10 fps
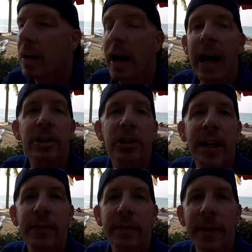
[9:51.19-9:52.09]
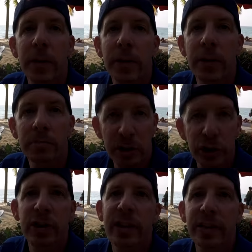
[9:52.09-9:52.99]
I just haven't found her. Let's
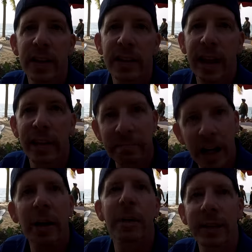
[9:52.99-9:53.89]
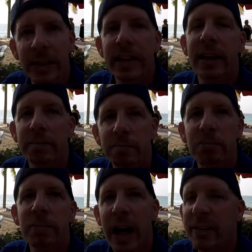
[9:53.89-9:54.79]
just leave it at that. I'll leave it at that.
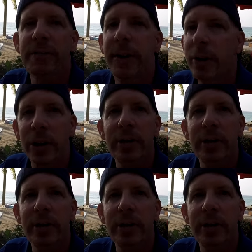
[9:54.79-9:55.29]
I haven't found her.